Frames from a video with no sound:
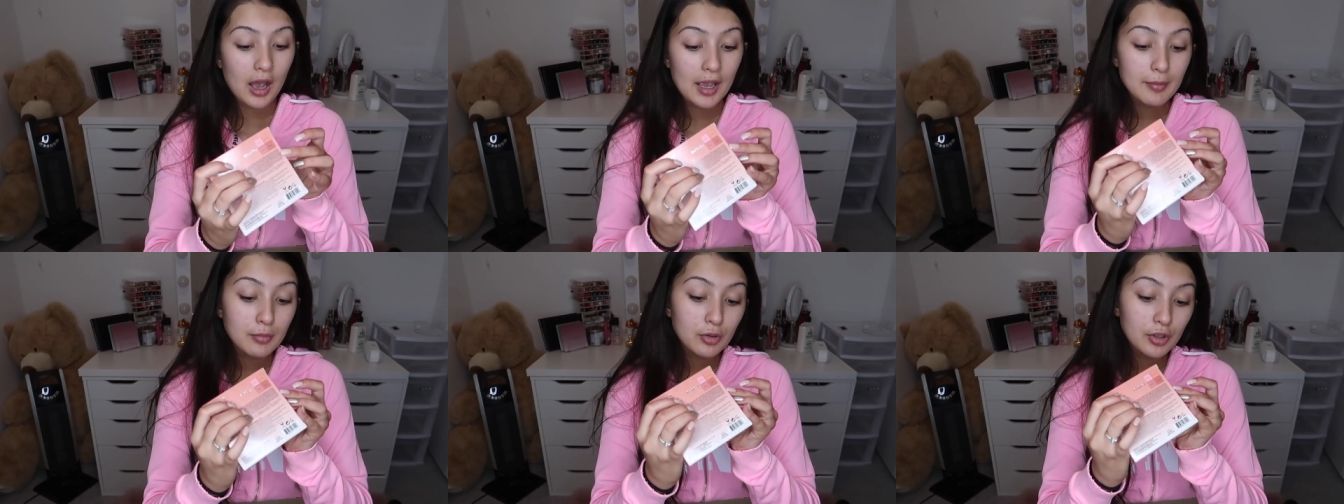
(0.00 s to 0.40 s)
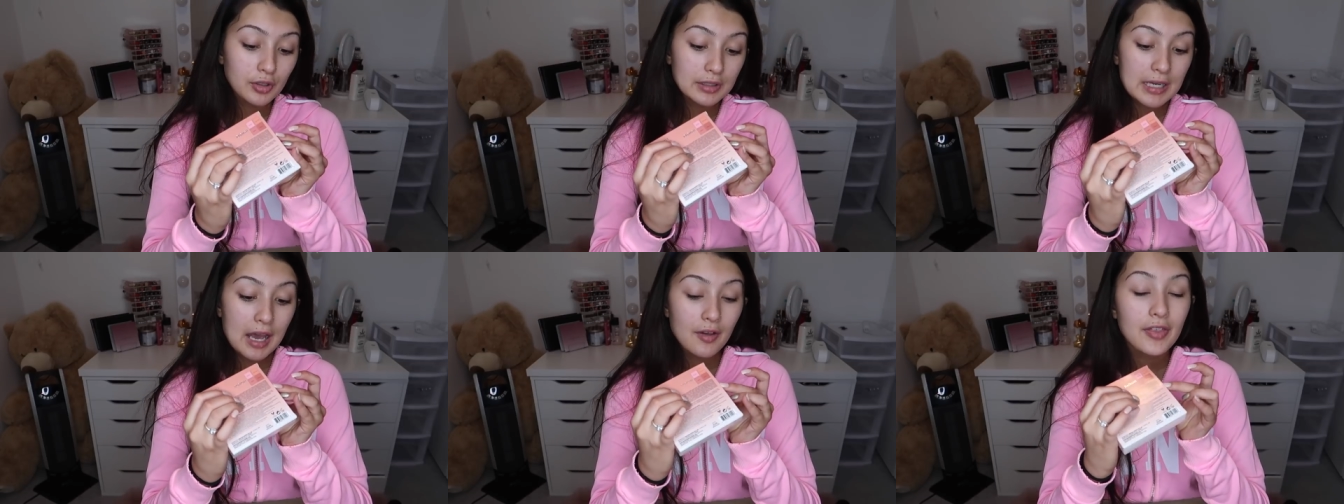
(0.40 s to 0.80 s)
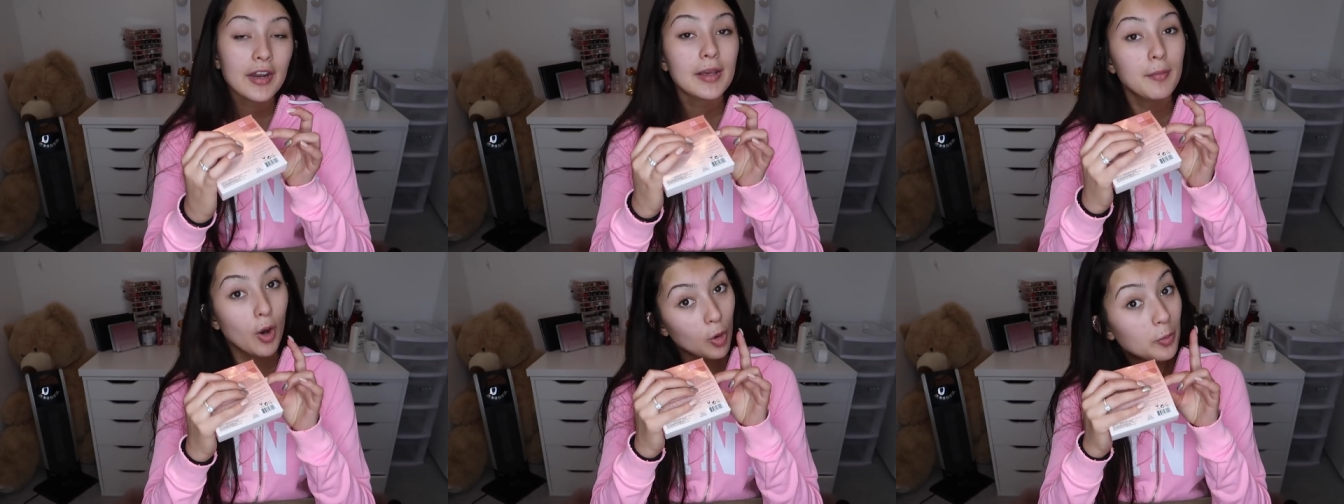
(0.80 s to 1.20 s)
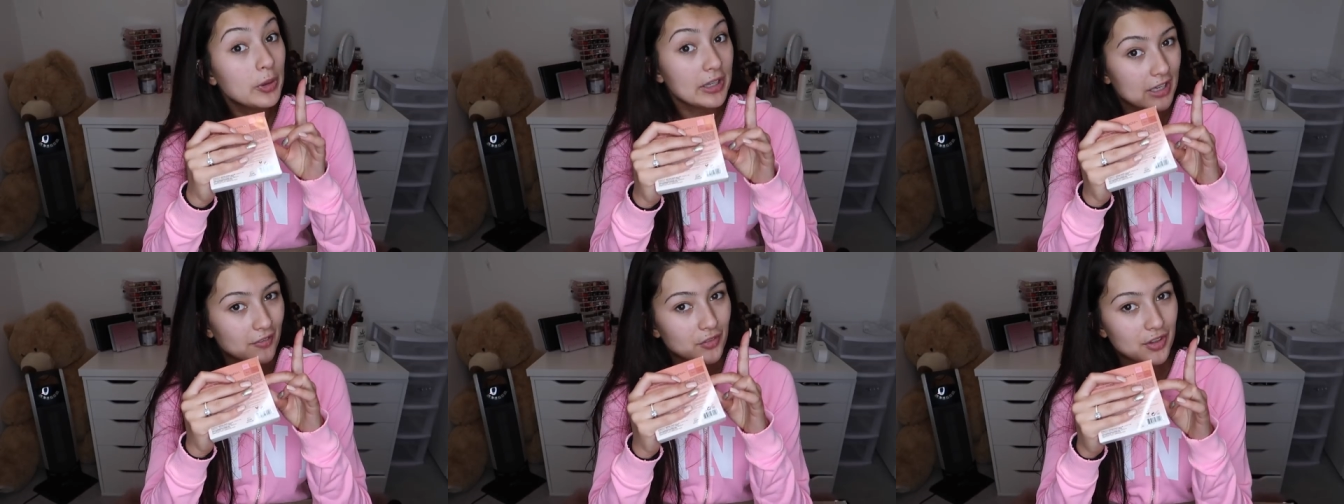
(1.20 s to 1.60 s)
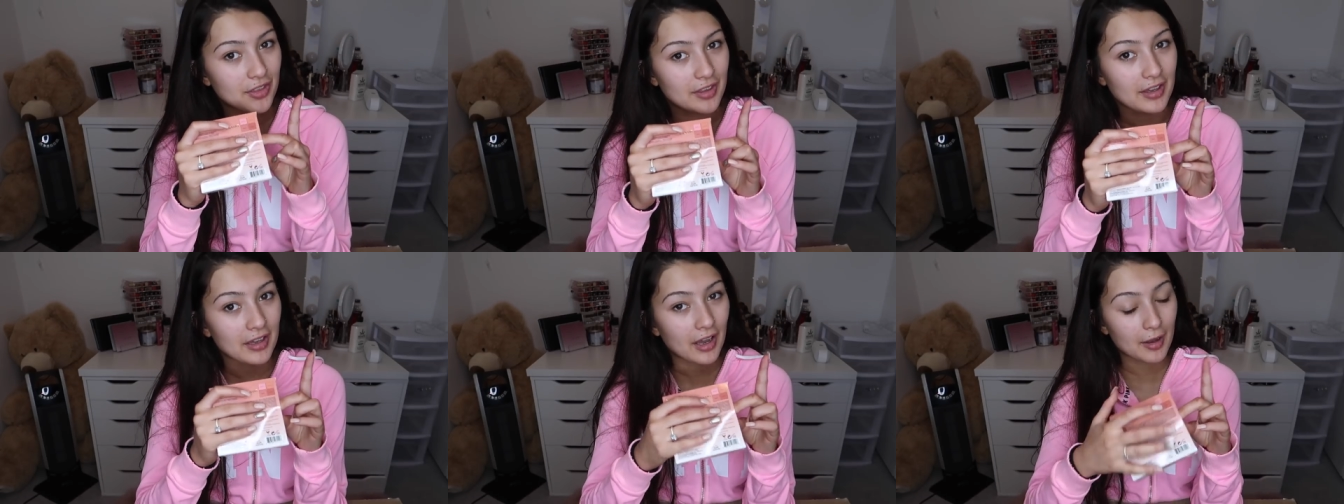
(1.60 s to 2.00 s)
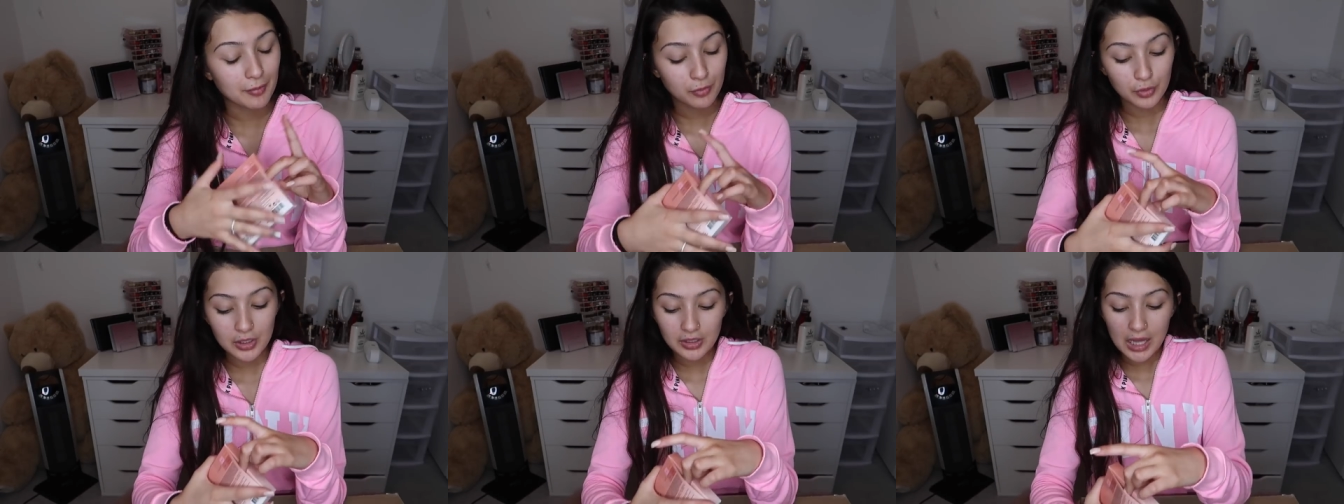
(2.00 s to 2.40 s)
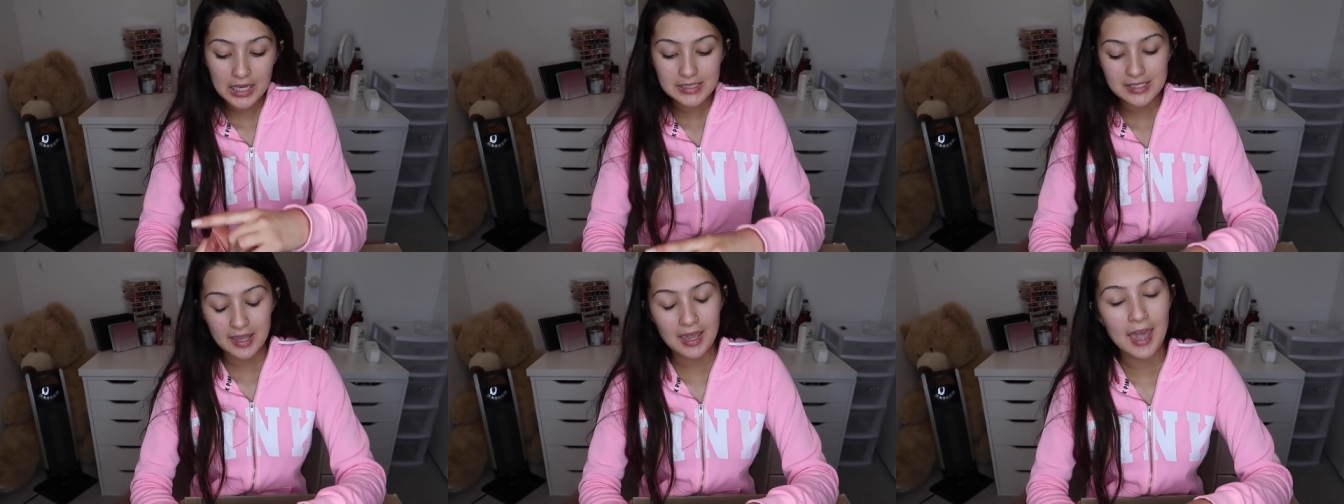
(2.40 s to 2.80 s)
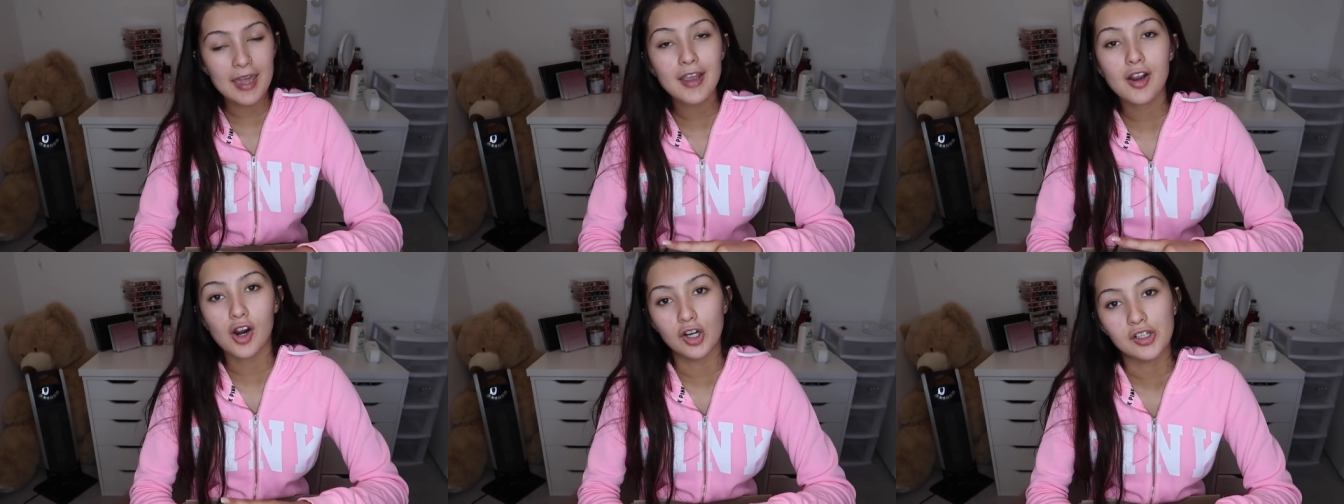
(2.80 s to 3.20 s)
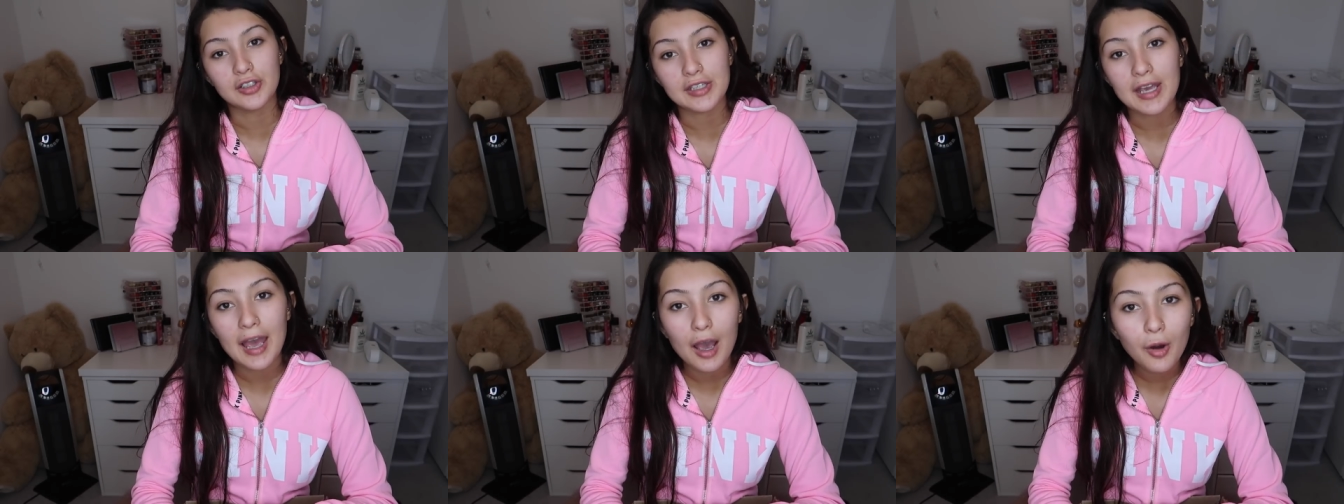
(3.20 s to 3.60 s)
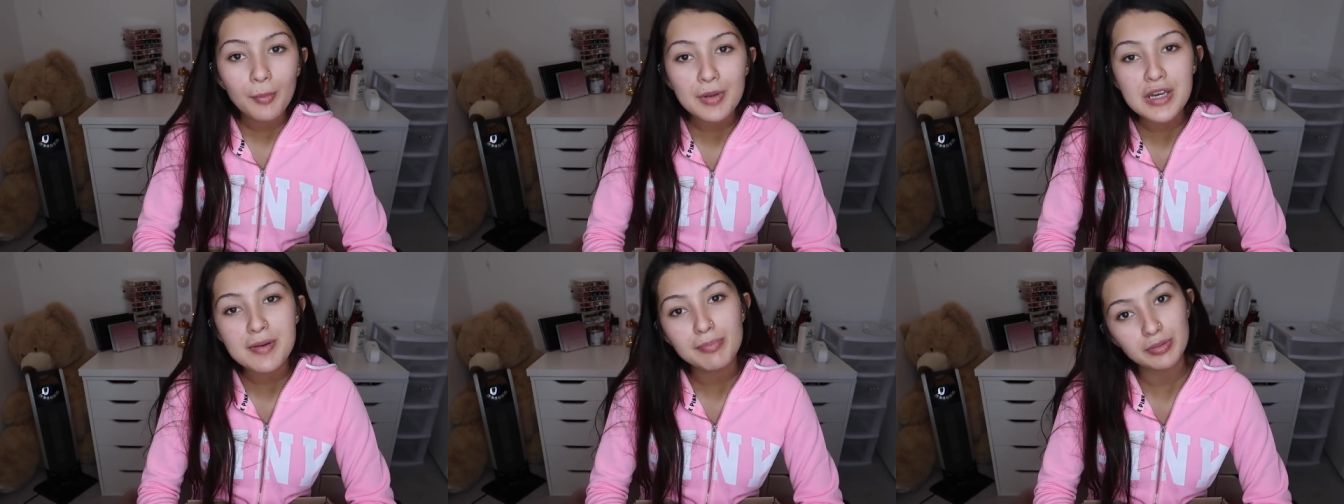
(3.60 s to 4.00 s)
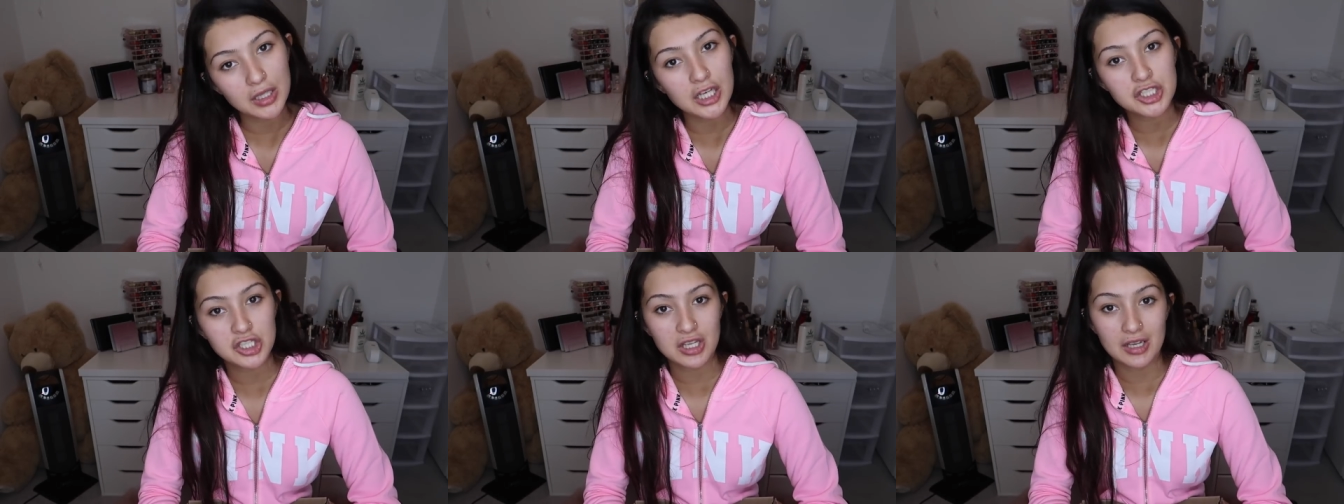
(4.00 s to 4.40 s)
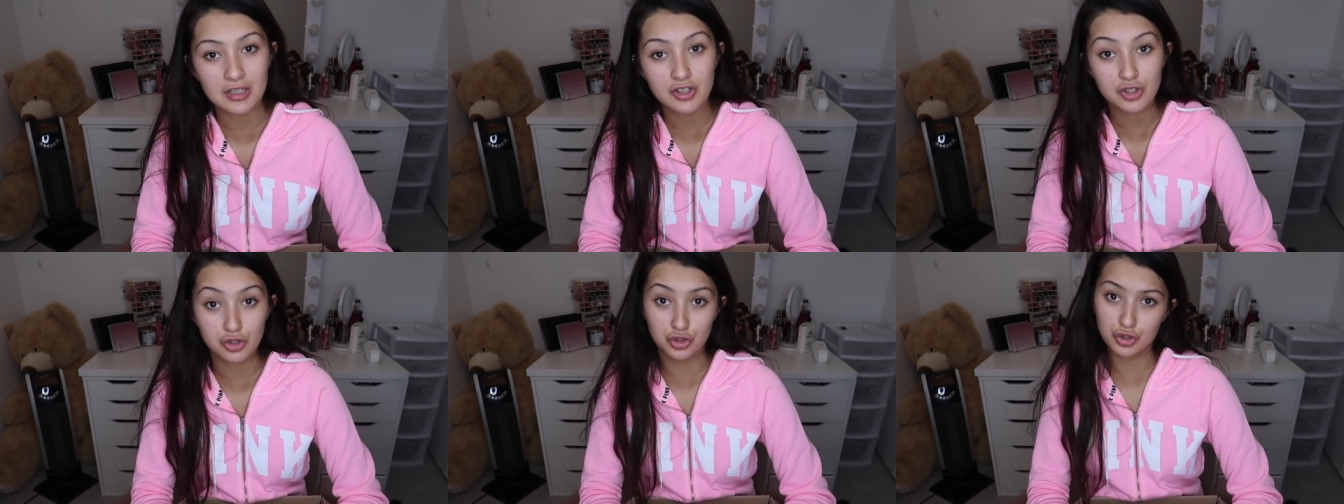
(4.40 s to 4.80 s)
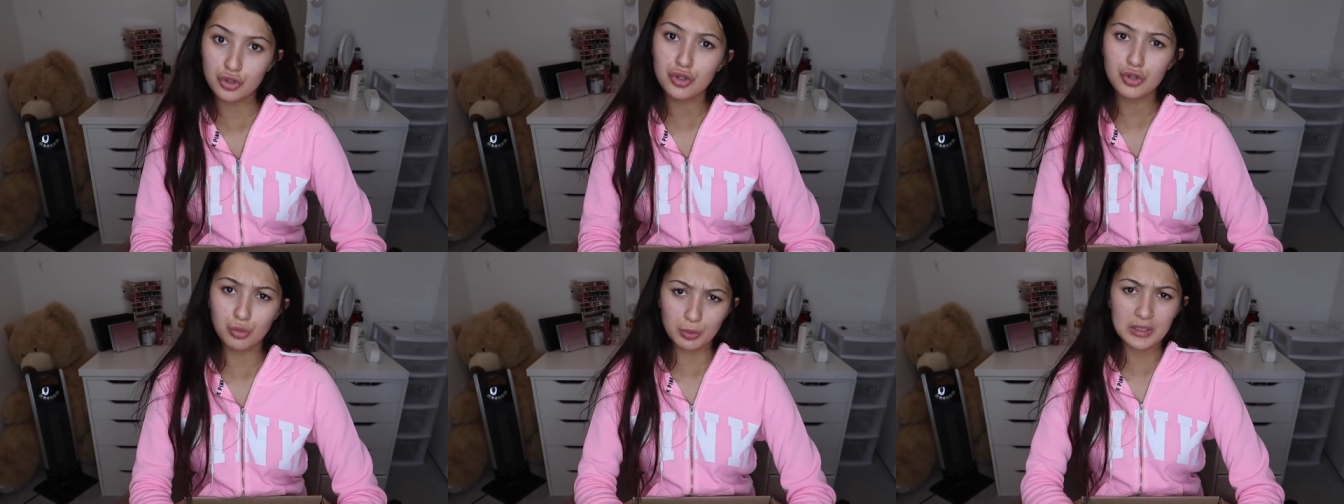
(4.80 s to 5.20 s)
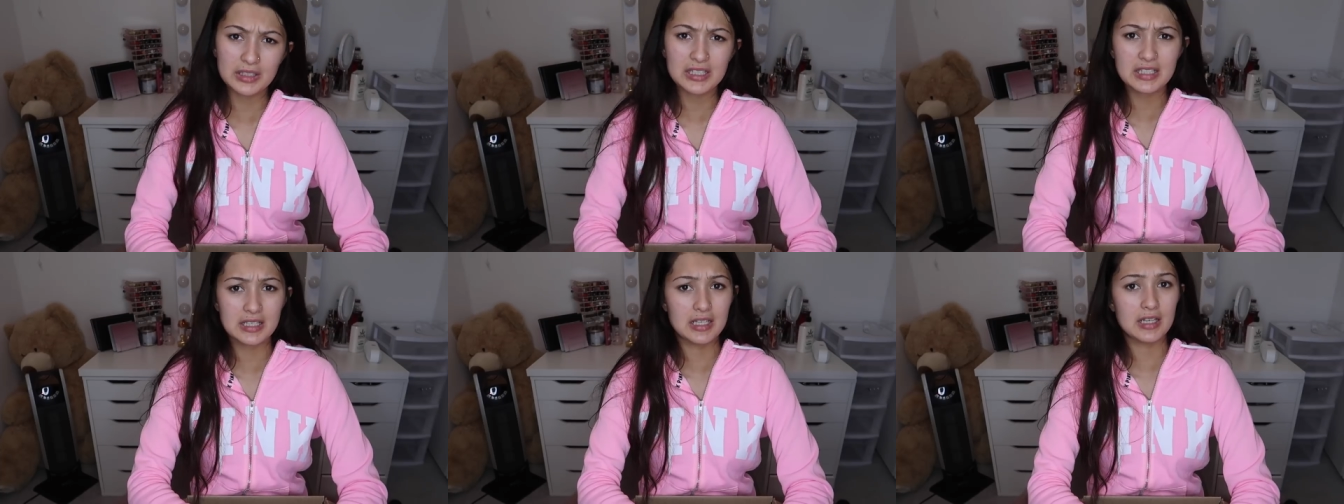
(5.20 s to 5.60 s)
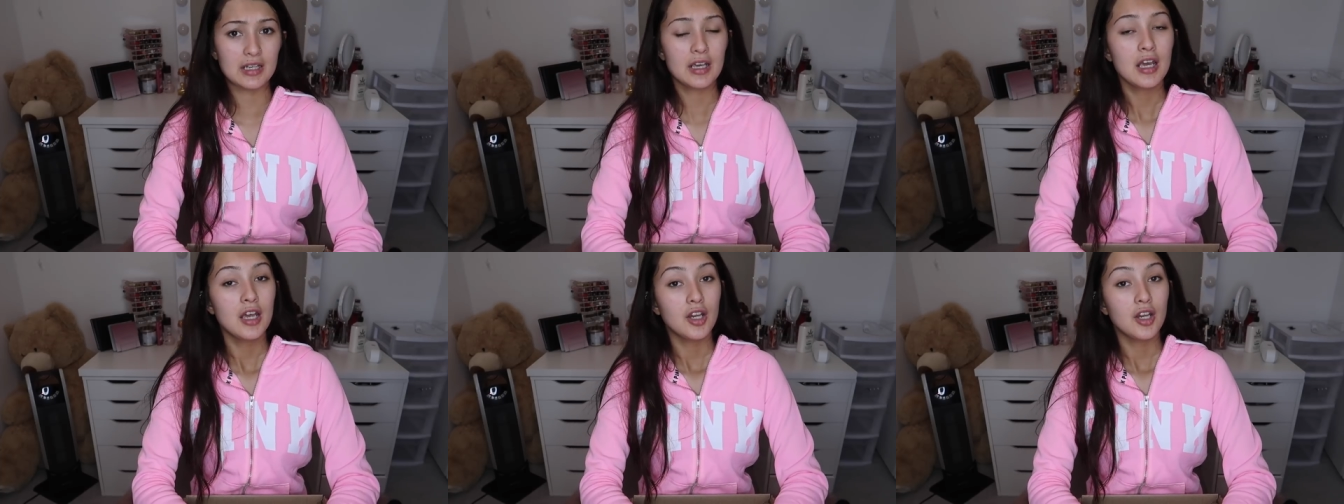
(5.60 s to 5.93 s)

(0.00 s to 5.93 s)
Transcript: I'm now that I'm opening everything, I'm realizing, hey Karlee, how many blush kits do you really need?